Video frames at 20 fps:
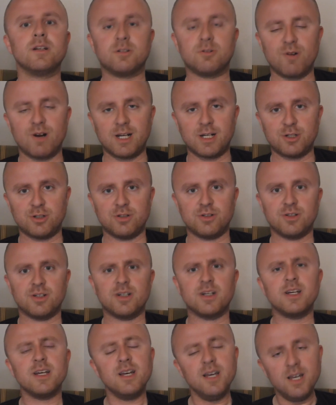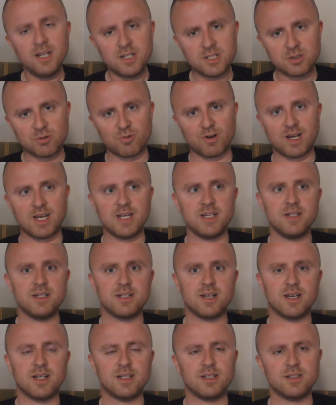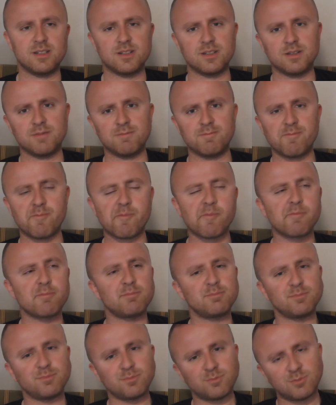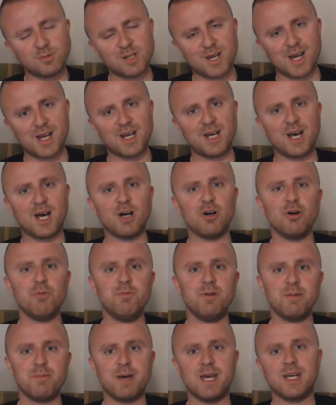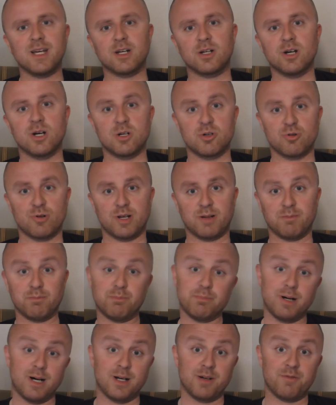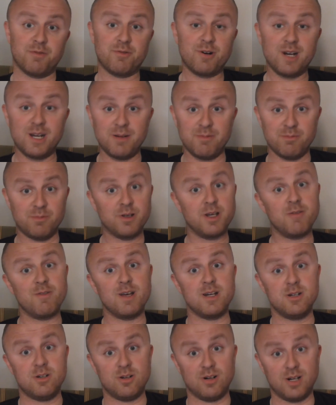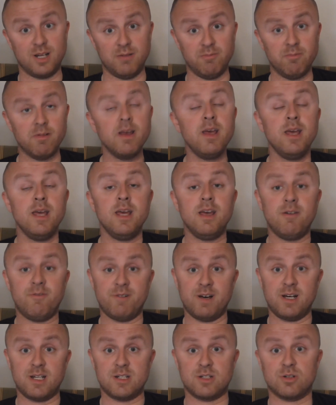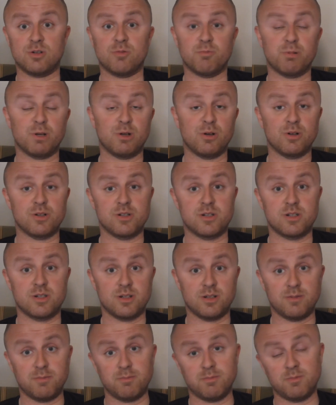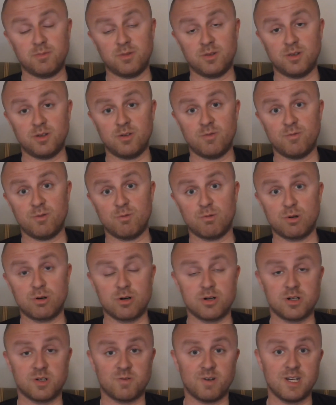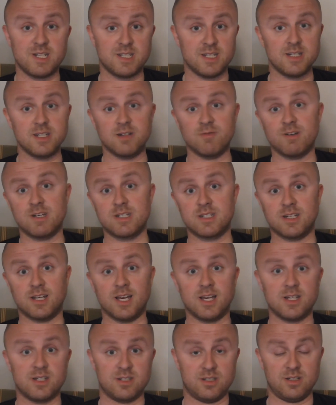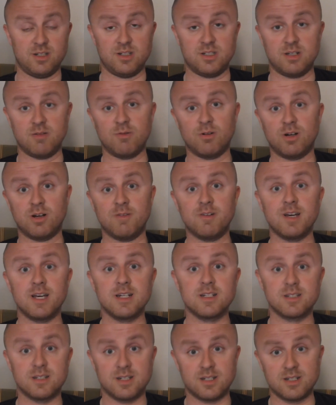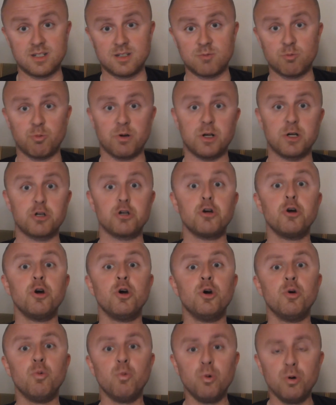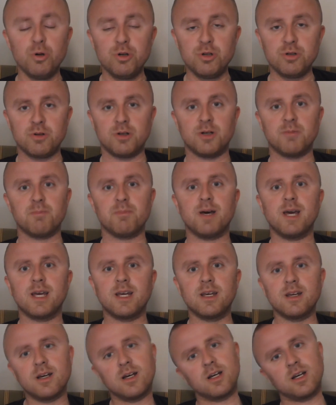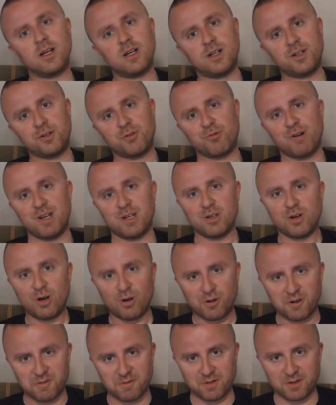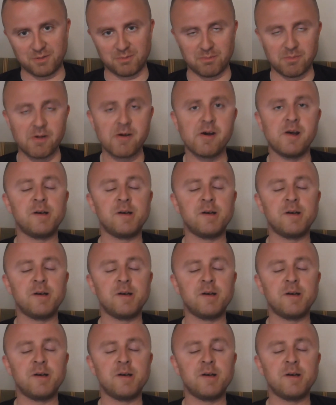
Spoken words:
direction, it's great, and yeah, I hope they make a Conjuring Part 3 eventually. That's because the Warrens, they did investigate several other incidents which would make a great horror film.